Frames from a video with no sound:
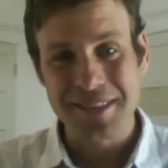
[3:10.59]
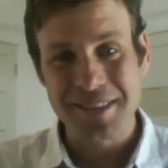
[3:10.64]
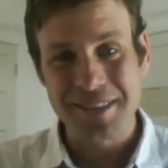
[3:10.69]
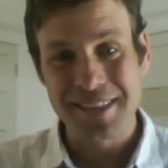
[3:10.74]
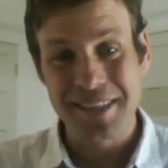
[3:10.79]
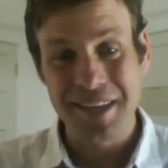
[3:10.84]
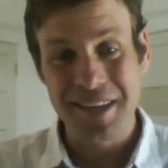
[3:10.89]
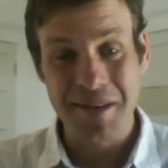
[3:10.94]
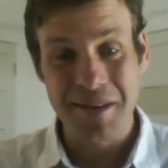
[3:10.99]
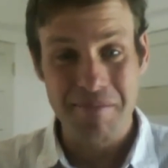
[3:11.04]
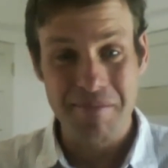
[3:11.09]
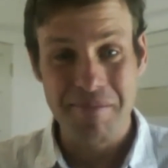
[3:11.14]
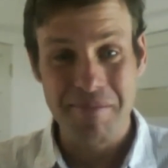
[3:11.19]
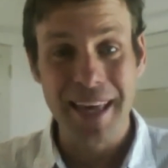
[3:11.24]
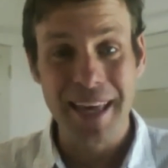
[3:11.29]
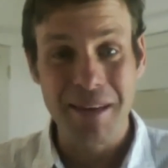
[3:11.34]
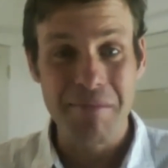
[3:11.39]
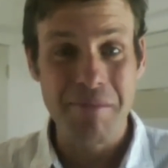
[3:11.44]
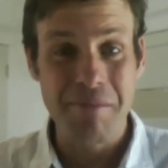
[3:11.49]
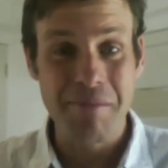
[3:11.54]
to
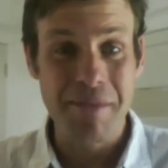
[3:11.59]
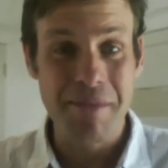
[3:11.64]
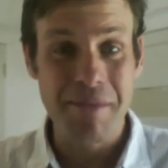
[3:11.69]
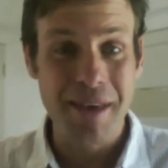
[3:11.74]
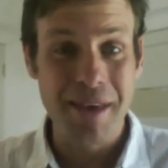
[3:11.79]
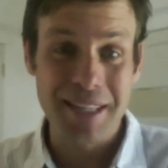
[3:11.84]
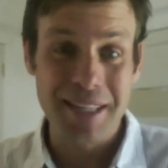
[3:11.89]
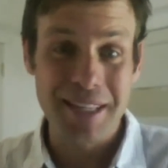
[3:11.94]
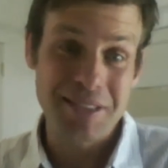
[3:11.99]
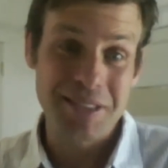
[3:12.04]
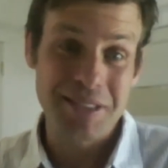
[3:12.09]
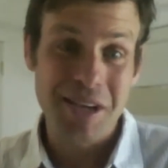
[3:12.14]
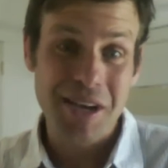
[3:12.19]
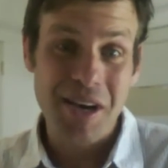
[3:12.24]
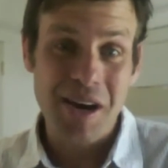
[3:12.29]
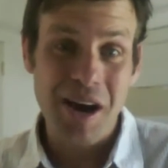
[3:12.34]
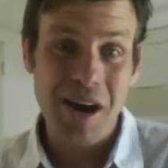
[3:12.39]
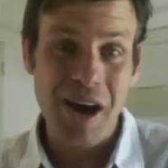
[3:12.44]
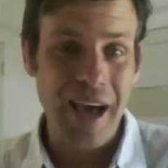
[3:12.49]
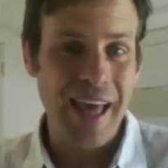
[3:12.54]
make meetings
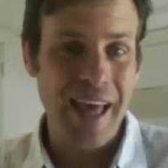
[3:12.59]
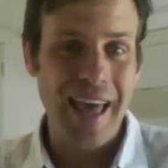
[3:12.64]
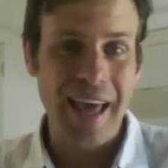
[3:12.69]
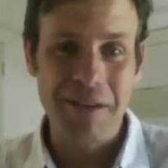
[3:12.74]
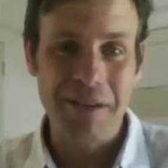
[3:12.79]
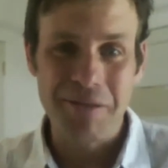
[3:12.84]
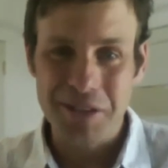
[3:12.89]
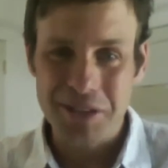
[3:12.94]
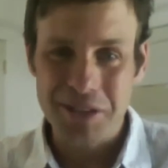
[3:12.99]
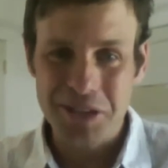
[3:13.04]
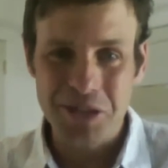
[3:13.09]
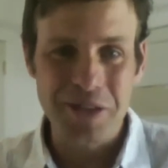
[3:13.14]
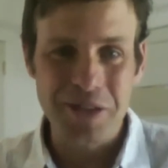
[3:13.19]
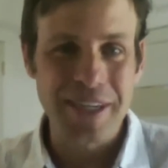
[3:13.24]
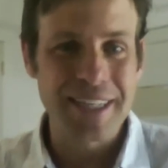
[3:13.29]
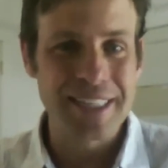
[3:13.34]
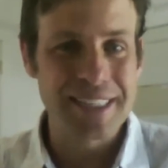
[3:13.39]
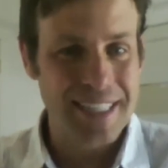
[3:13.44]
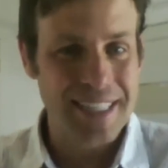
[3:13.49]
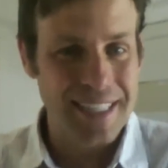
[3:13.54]
and
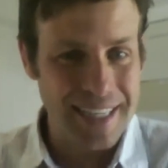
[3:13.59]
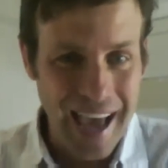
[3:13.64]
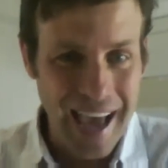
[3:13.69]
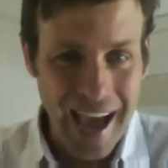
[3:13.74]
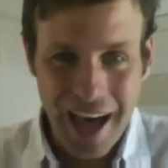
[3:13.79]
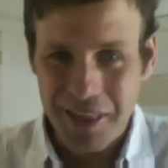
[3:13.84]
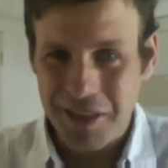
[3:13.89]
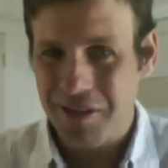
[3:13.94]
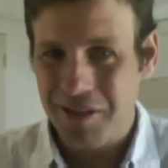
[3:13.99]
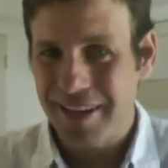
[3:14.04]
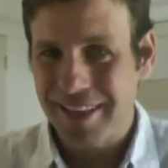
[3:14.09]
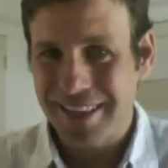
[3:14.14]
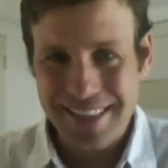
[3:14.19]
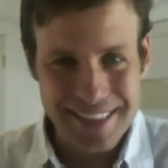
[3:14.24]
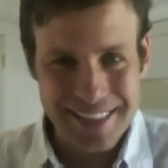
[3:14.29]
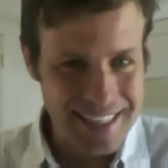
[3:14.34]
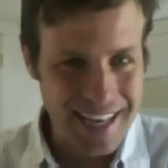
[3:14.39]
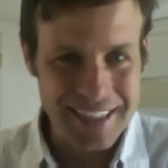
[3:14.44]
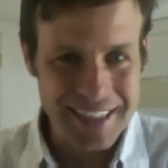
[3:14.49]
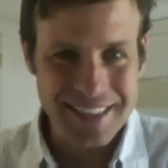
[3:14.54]
retreats and gatherings
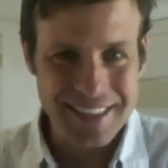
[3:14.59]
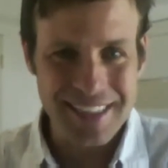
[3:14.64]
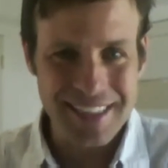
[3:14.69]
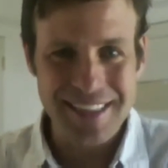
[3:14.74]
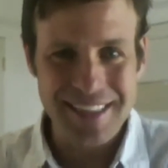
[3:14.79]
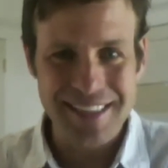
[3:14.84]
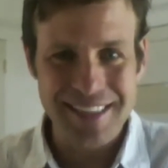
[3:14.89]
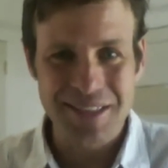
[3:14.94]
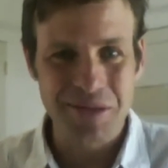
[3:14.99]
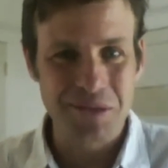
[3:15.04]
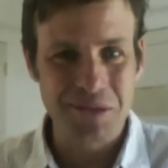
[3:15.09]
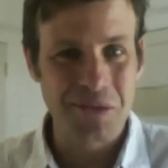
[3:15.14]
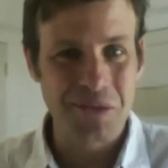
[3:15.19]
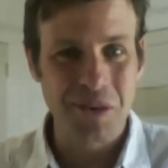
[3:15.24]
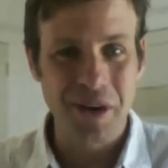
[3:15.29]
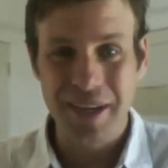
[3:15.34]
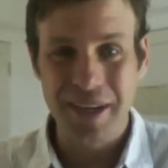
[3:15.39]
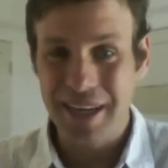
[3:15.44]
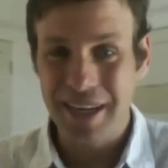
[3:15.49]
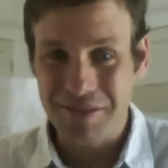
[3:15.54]
and sessions
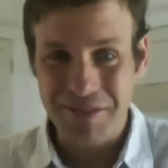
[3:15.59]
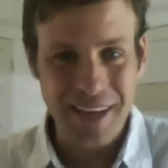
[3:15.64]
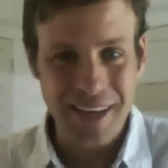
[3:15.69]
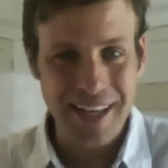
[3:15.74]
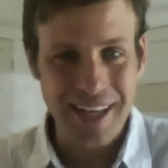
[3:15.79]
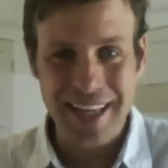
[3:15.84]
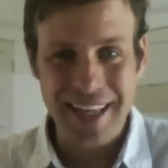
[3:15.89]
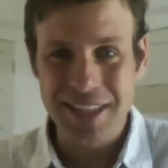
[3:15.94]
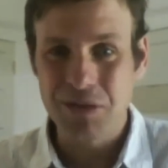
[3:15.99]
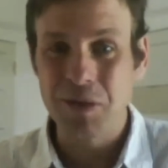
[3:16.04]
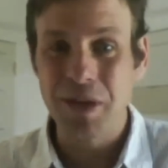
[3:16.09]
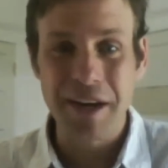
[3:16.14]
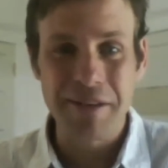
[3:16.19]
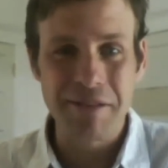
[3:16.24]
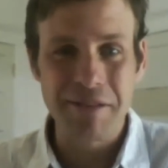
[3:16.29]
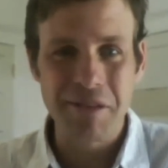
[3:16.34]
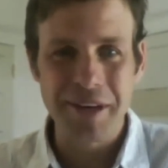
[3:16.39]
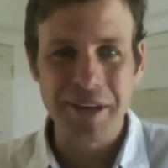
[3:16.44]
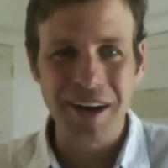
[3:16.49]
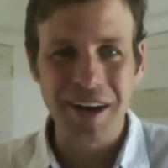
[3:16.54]
and convenings,
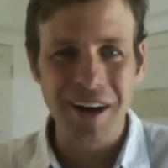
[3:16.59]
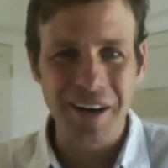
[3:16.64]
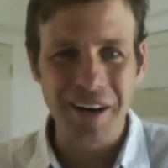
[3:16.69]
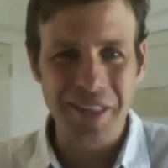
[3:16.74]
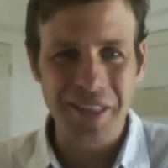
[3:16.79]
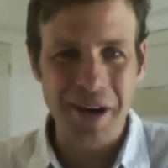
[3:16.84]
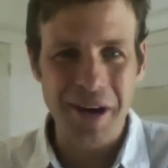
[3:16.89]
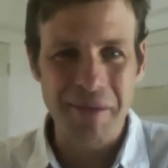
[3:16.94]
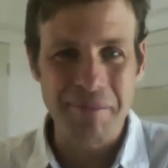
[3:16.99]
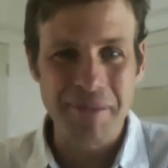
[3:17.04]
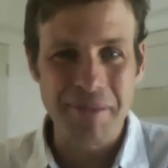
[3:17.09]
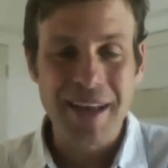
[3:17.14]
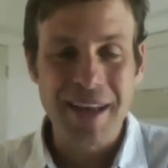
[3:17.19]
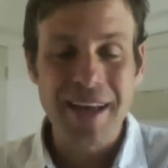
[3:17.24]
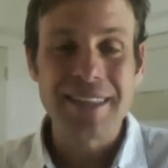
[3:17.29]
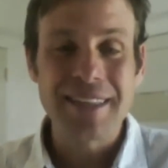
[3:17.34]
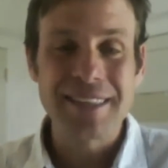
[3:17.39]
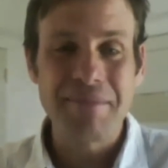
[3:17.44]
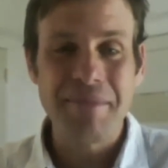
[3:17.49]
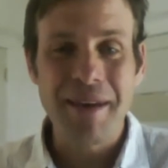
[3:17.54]
whatever we call them,
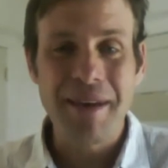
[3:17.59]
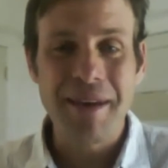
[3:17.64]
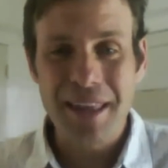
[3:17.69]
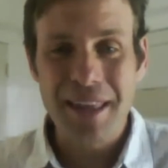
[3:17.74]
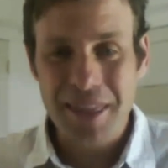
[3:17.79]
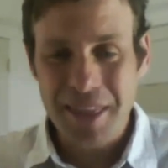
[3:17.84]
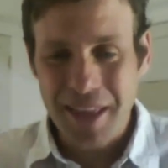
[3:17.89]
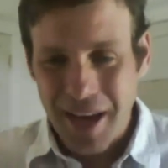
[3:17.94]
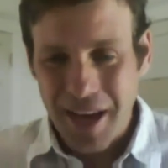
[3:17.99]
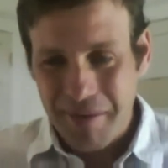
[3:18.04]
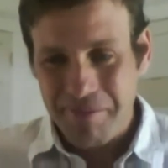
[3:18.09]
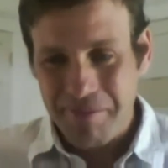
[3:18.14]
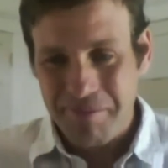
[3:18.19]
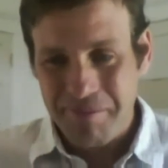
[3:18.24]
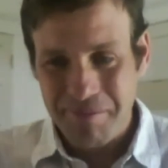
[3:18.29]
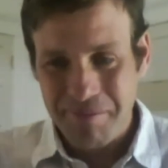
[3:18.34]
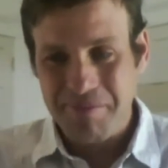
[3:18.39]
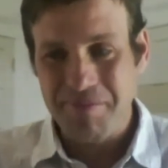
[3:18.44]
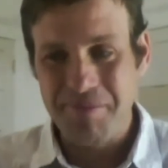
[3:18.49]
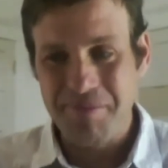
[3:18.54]
to make them
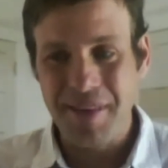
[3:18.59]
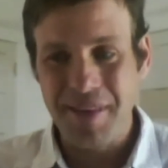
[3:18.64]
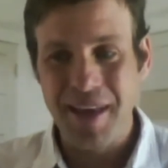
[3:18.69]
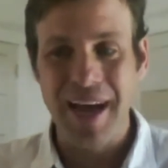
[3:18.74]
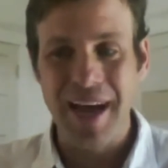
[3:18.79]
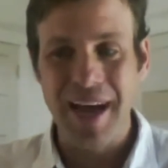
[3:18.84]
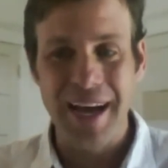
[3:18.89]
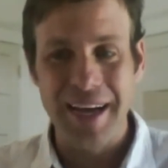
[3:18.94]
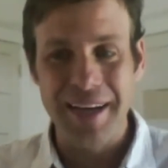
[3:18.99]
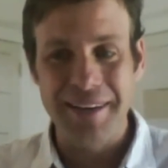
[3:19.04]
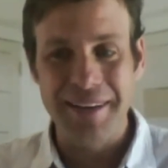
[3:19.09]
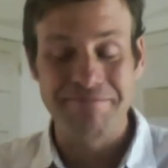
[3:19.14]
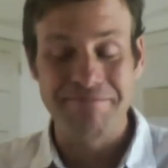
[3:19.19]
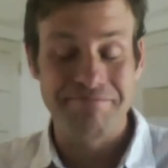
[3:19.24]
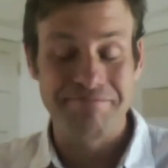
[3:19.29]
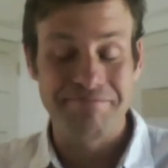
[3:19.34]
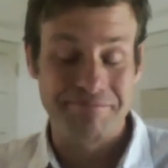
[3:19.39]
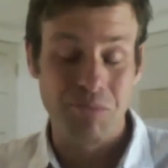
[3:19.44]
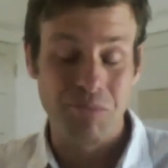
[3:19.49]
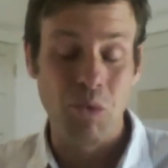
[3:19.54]

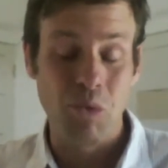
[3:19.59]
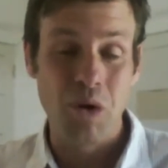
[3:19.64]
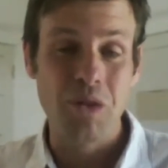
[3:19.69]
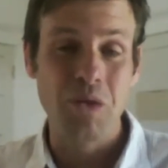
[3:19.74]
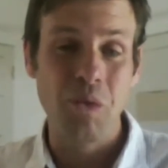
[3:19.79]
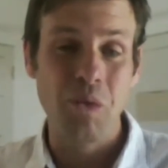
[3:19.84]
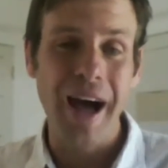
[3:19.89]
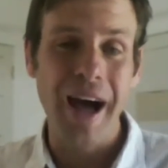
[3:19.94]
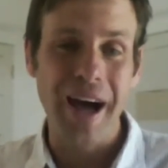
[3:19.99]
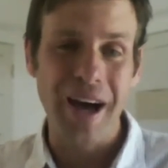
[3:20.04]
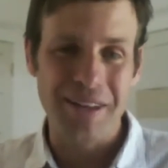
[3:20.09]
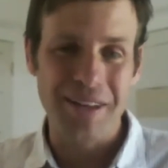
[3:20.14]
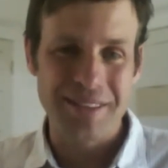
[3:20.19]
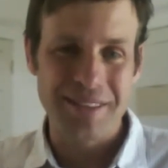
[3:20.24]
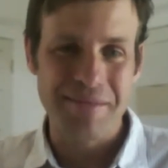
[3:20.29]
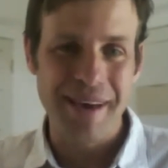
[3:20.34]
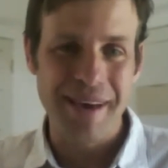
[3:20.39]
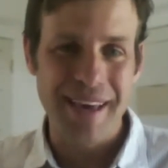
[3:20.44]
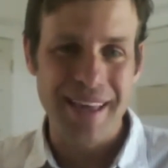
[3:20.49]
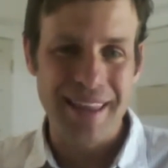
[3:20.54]
worthwhile,
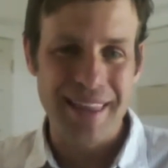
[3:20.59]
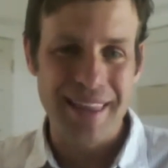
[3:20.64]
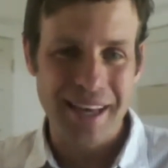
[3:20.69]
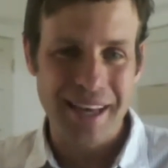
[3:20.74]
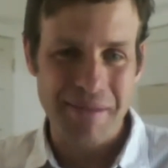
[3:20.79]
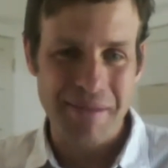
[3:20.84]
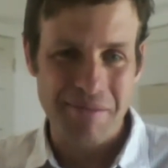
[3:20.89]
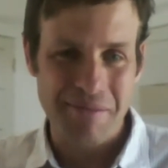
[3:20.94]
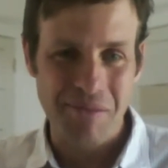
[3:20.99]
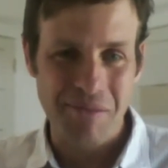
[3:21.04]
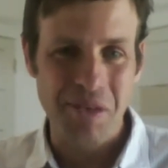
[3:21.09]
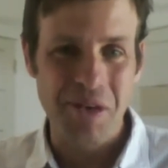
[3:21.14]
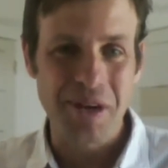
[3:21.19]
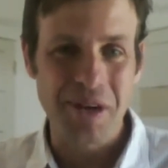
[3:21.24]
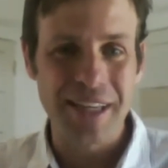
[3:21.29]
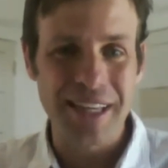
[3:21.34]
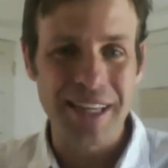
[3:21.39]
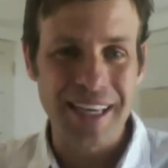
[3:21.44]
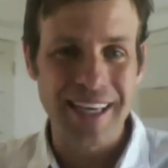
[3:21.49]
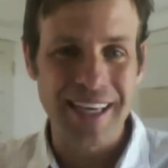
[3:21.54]
to make them
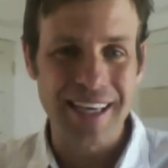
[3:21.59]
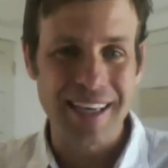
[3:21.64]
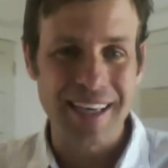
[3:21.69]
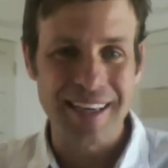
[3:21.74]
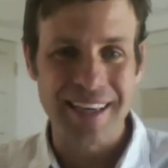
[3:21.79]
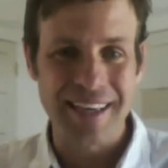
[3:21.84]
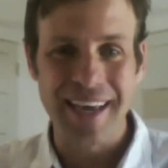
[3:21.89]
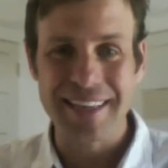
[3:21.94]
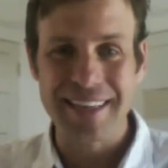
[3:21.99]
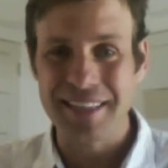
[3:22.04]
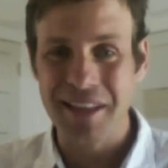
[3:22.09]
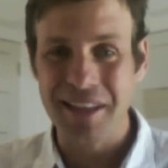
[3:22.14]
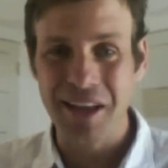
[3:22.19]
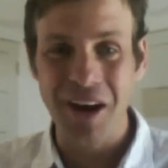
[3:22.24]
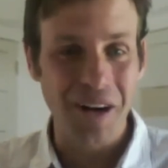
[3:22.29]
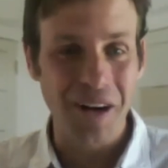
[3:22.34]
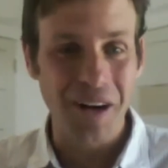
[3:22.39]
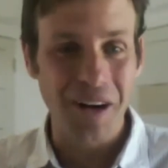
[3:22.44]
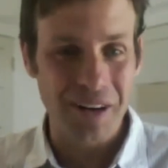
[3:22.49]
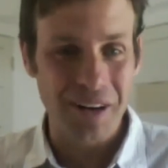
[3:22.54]
really get to the
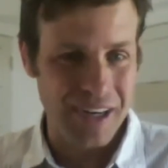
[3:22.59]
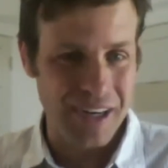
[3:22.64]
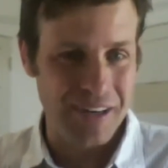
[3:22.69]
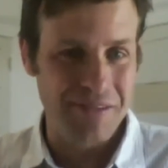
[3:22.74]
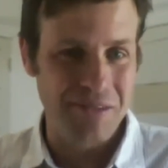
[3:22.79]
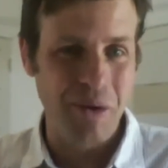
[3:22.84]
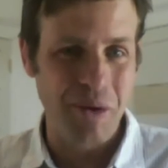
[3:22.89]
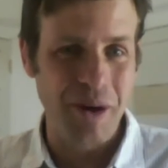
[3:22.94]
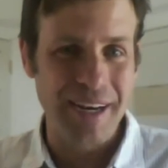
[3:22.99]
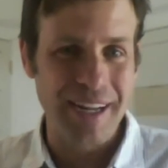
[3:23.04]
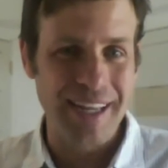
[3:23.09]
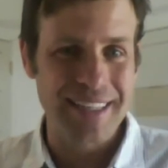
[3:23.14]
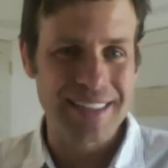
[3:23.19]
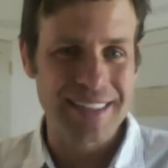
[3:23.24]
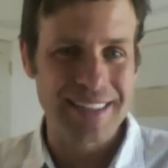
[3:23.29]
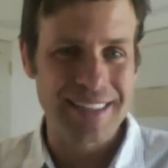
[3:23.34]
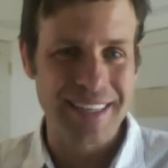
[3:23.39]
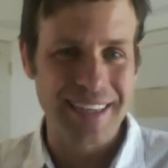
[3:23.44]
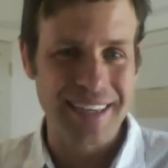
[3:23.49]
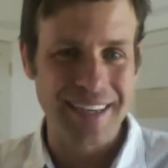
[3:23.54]
heart of what
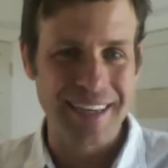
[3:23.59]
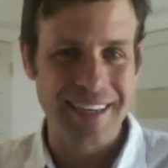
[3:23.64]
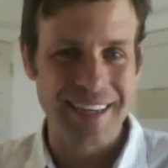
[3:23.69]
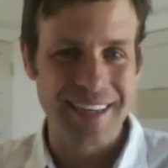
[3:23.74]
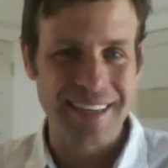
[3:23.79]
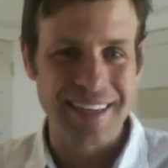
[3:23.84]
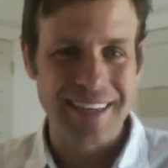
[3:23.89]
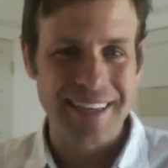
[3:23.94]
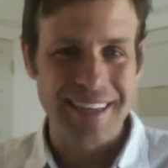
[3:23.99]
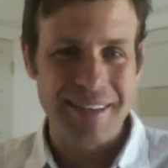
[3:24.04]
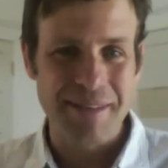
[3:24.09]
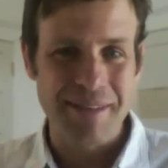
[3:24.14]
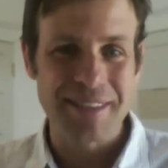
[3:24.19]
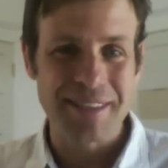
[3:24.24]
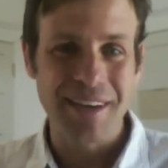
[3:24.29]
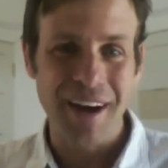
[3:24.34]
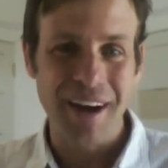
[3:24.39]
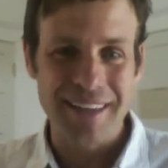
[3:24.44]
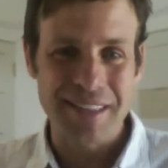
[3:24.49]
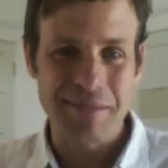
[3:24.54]
needs to be
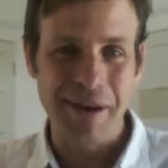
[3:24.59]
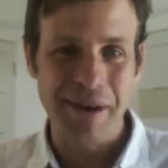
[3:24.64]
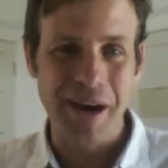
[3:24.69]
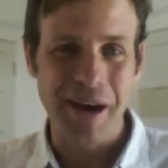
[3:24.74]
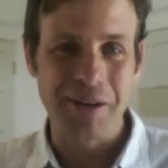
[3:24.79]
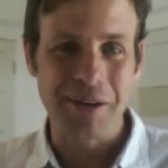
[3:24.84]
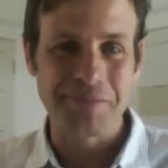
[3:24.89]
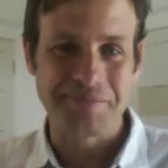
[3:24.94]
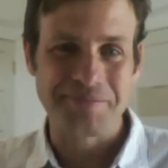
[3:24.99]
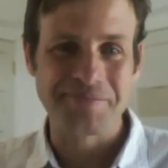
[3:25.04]
talked about.